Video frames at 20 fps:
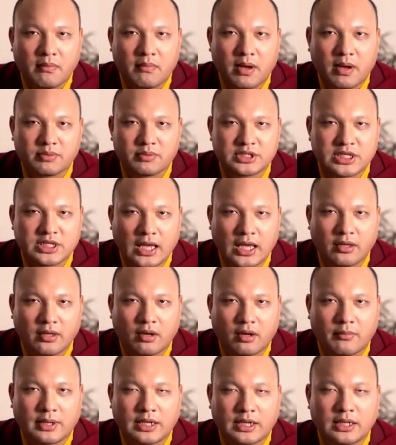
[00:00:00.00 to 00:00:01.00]
So whenever
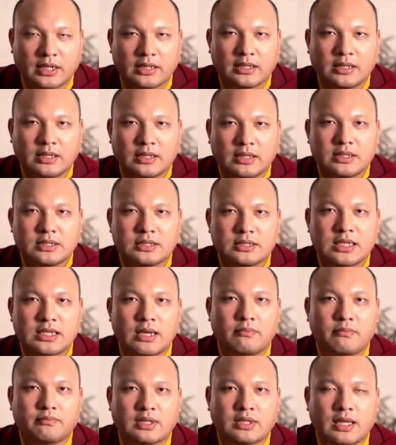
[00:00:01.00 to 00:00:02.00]
you can, keep
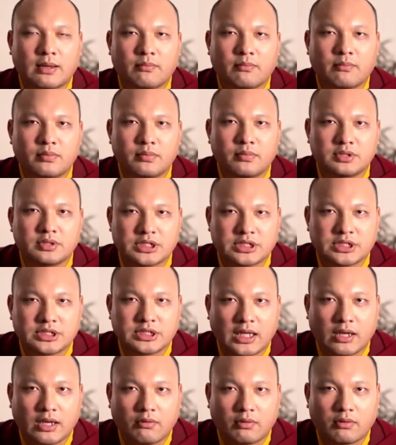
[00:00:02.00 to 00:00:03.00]
to silence, don't
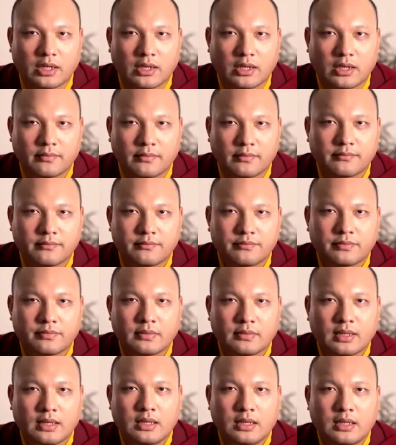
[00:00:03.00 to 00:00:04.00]
speak a lot, and
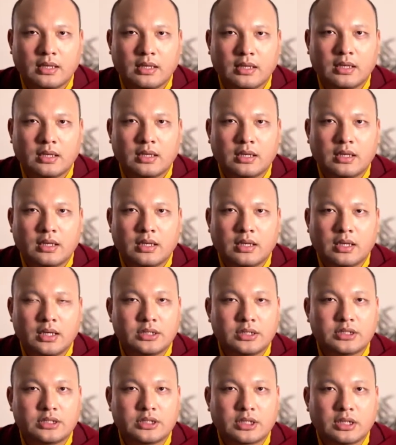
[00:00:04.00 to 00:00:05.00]
you need to stay
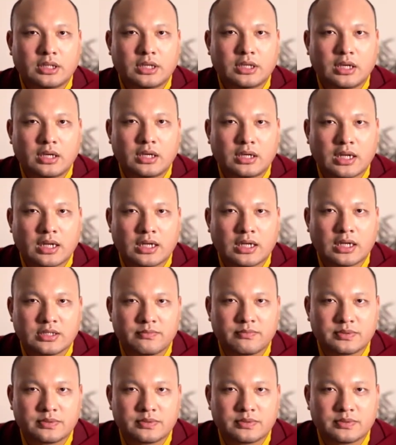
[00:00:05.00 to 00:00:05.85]
in strict retreat.